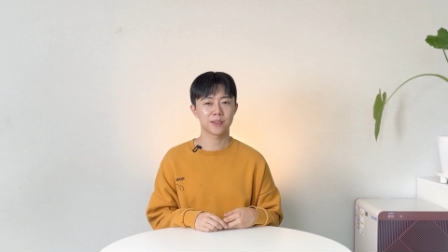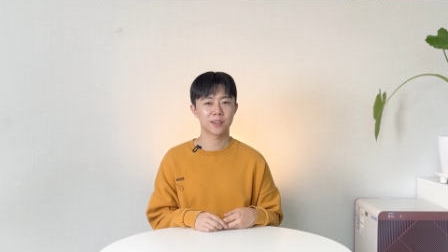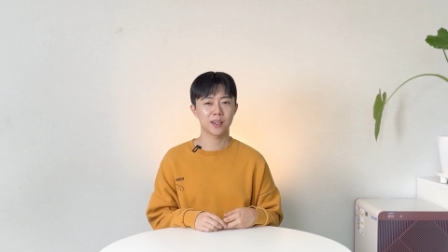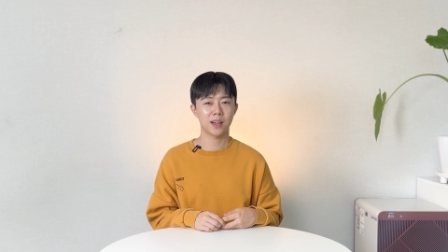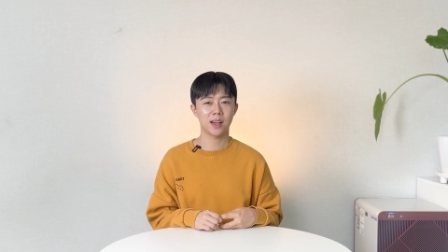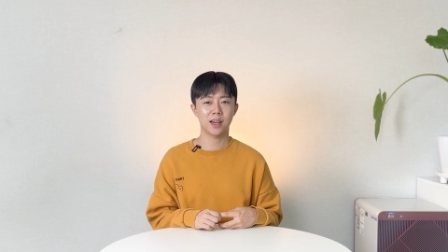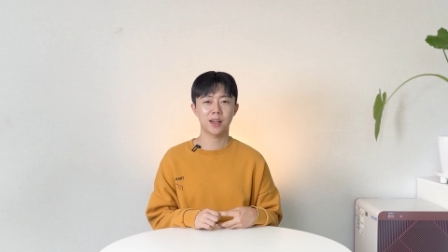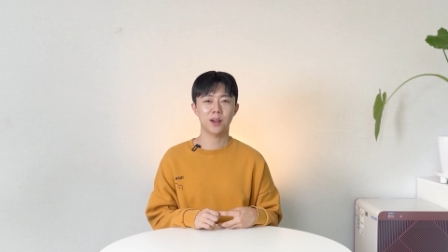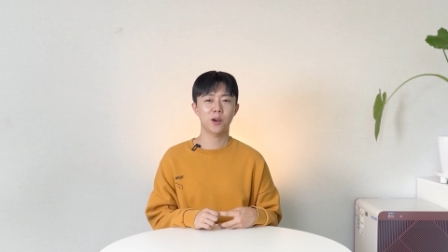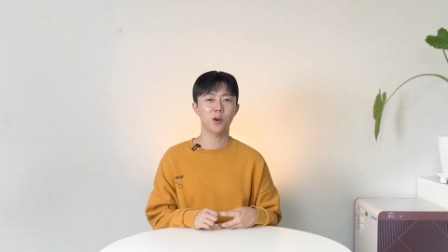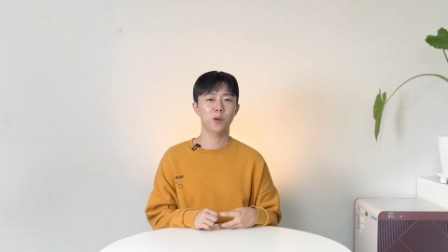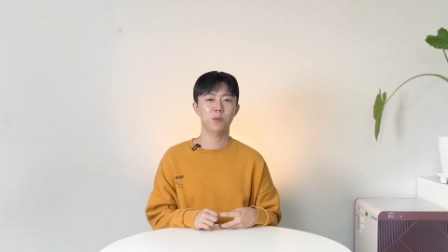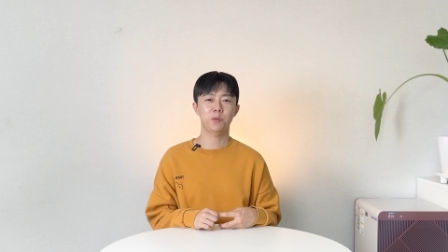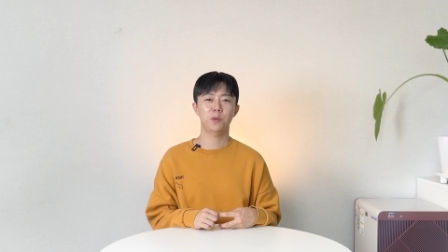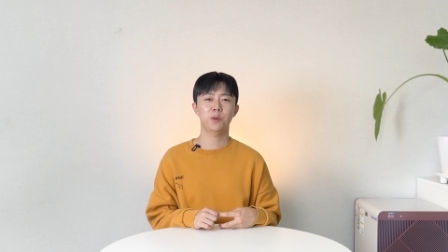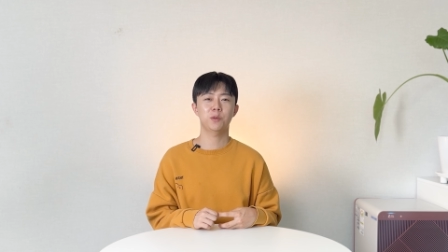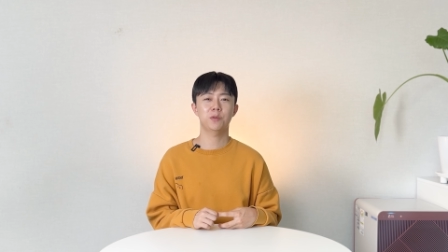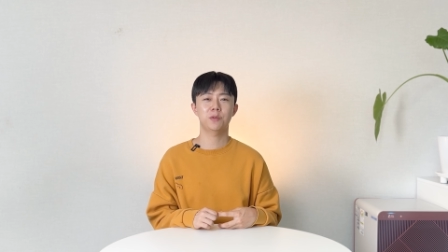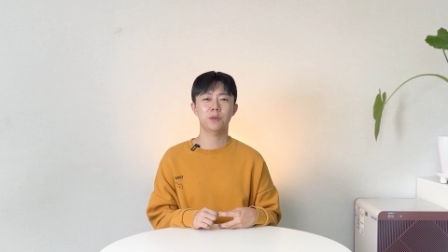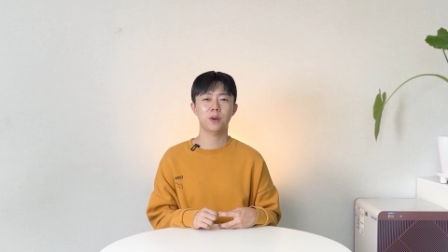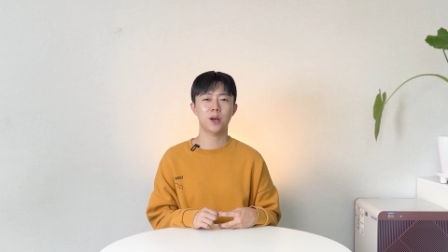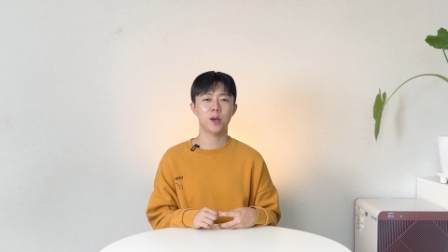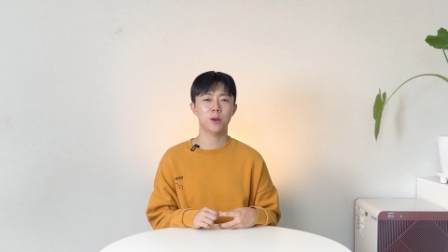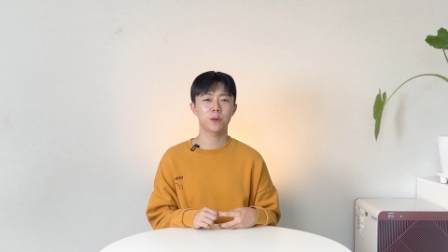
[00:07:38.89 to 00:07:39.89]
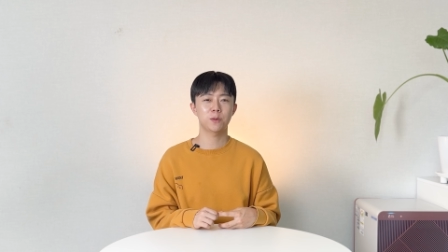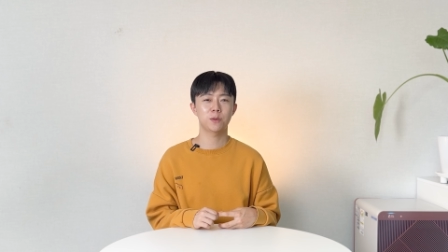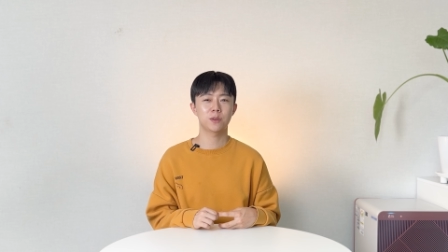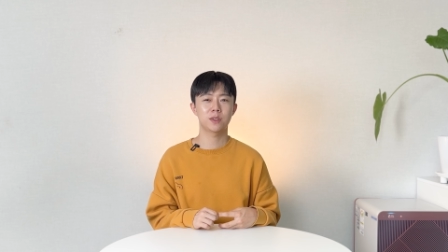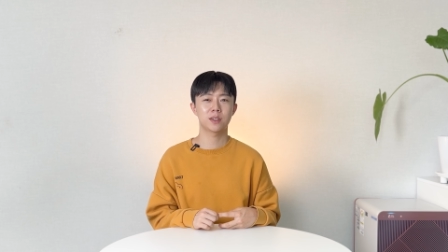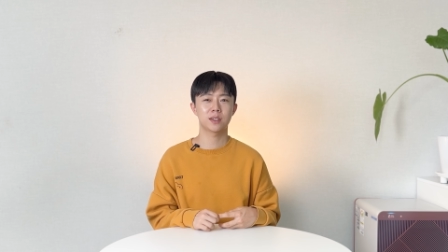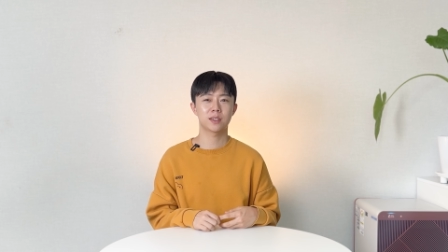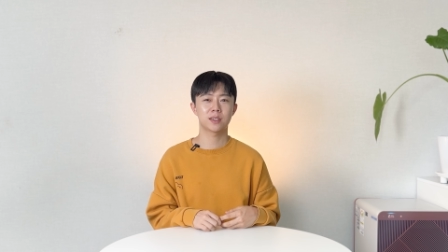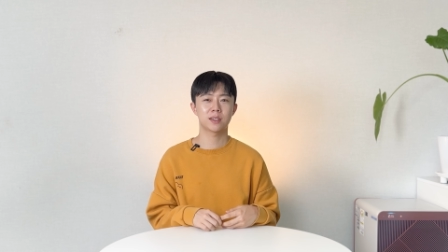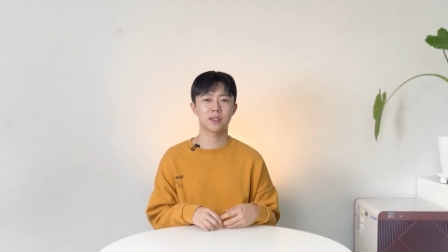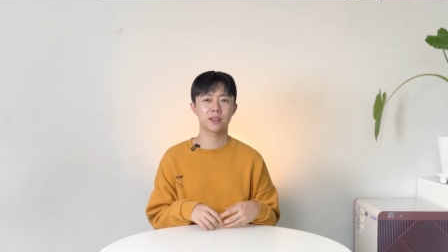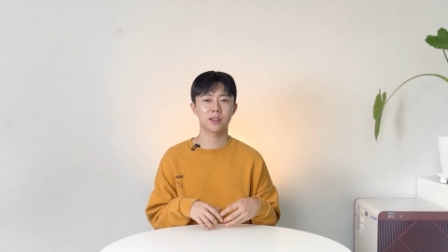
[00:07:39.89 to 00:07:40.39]
I hope you found
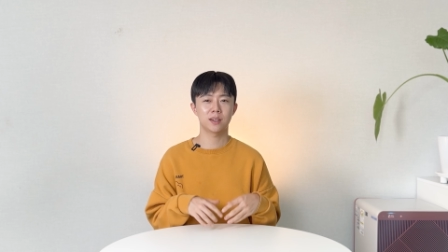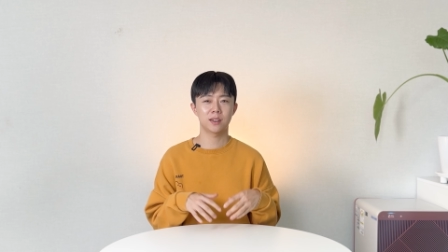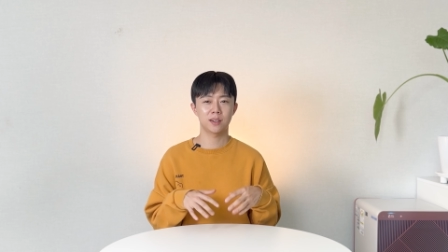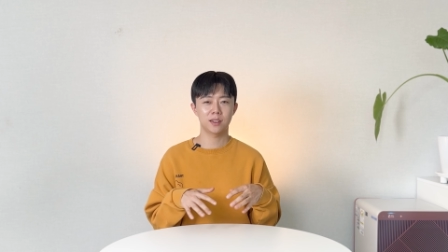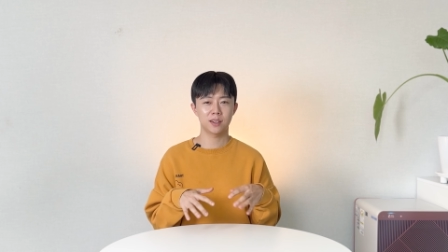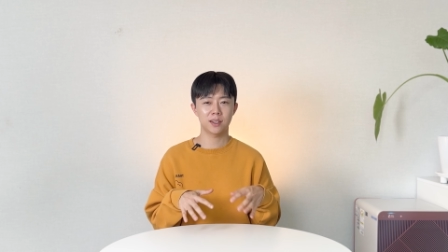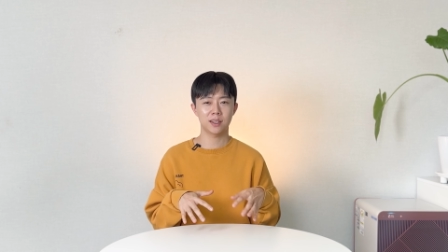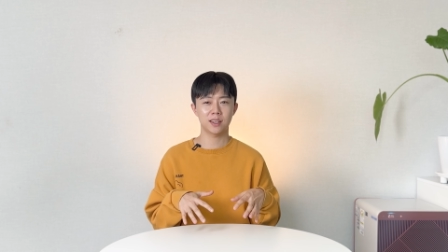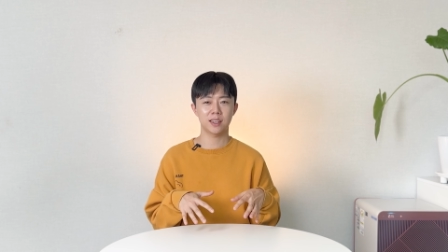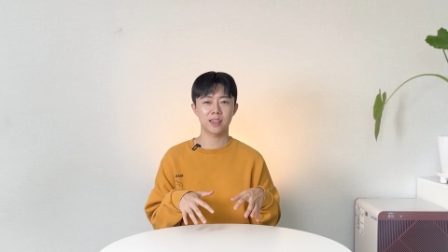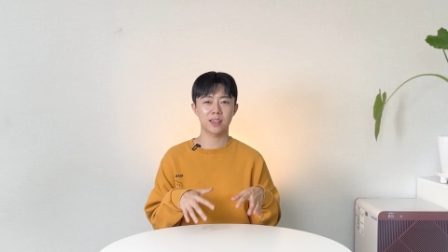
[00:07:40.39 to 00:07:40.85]
this look